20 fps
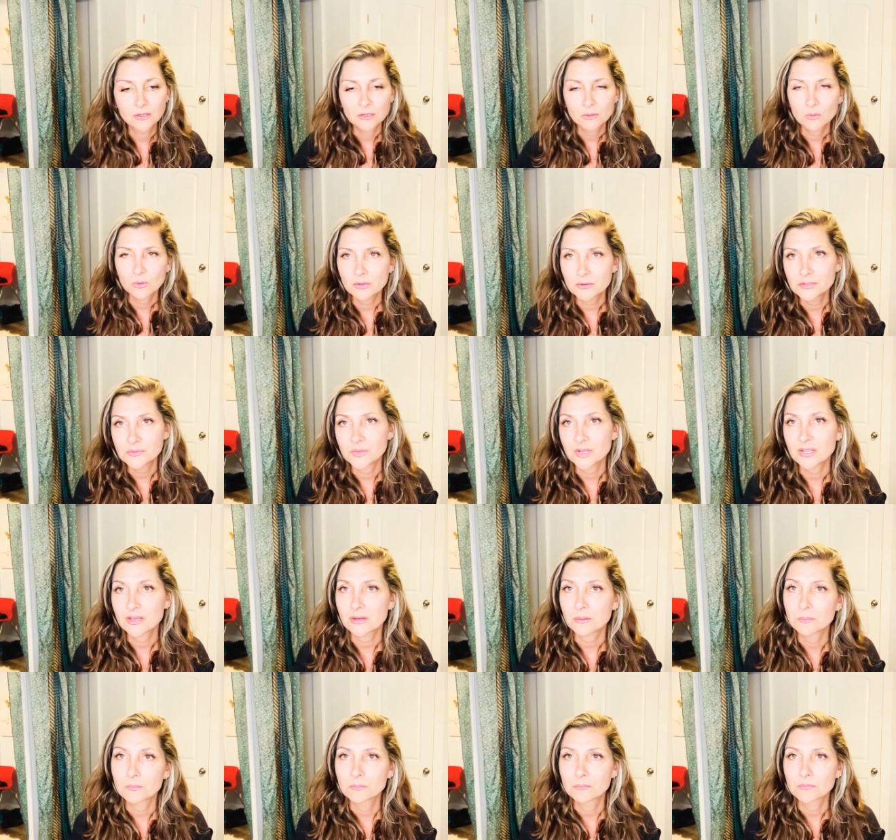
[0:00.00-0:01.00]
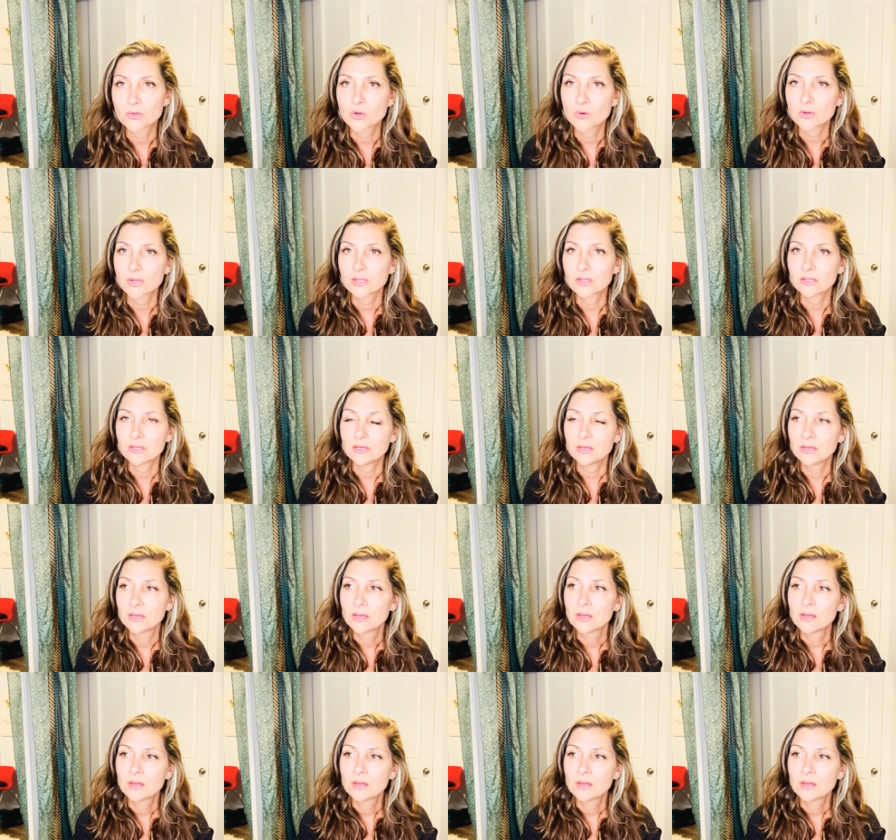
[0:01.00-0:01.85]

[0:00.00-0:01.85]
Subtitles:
we always make up quickly.